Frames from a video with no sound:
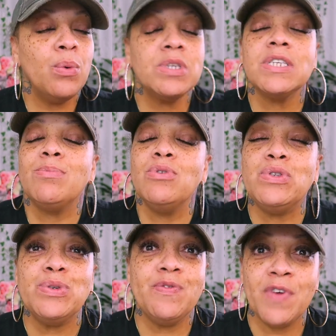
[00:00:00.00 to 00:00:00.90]
What's up,
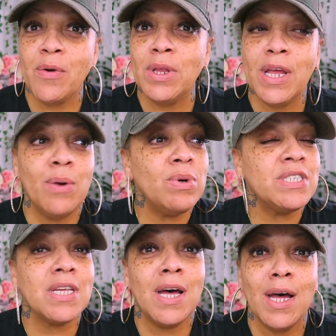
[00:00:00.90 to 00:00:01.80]
YouTube Fairyland?
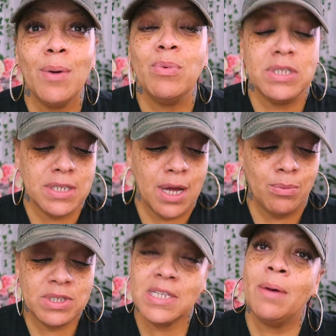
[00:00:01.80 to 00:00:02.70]
What's up? What's
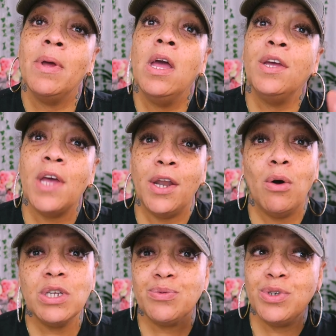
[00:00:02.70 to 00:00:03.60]
up? What's up? Y'all
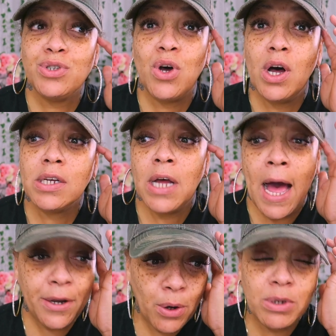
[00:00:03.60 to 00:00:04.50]
know it's real talk.
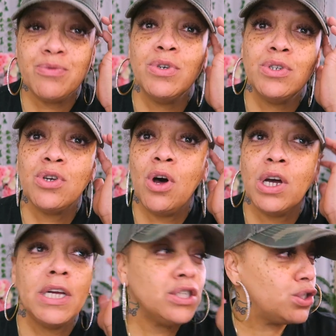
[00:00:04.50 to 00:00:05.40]
I know it's real
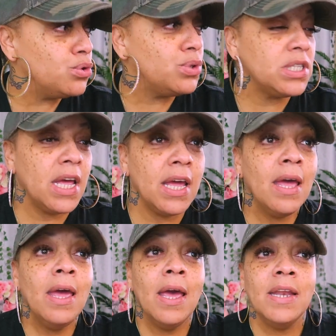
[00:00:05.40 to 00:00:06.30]
talk. It's Tuesday
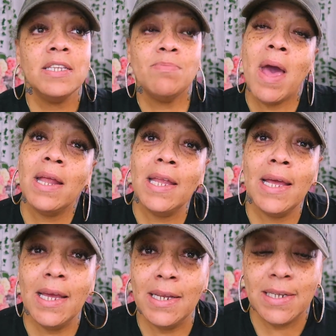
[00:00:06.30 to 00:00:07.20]
and it's mad
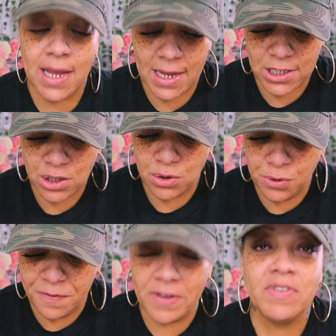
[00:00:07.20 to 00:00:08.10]
late in the day. It's
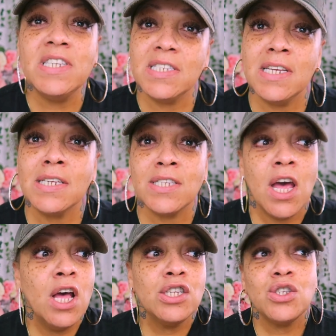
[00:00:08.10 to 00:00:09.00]
2.56,
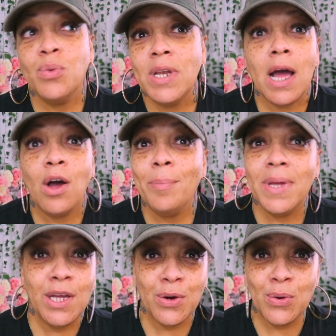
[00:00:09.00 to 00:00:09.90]
so we're not going to
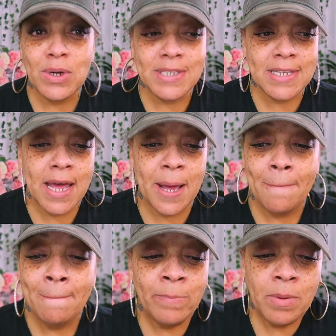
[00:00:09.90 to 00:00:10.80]
be here all day
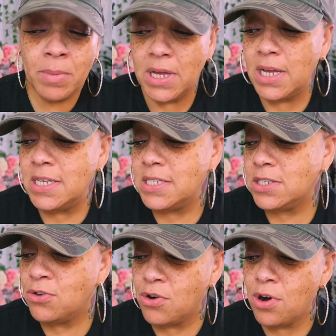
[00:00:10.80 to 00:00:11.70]
because,
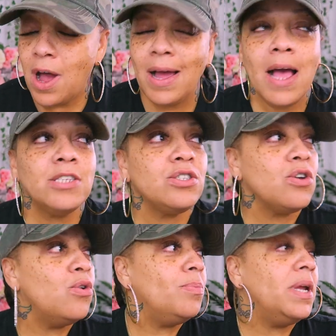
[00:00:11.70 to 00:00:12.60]
girl, I got
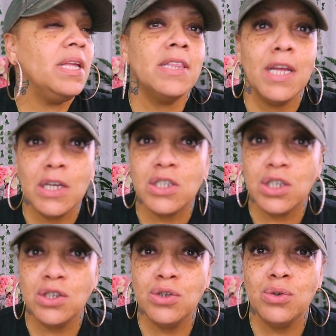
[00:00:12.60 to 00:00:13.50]
so many things
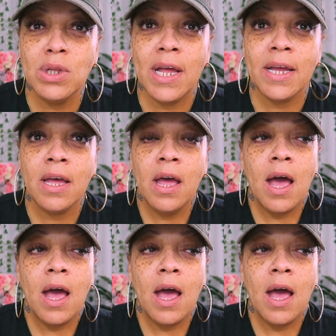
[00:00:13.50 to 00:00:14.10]
to do. Like,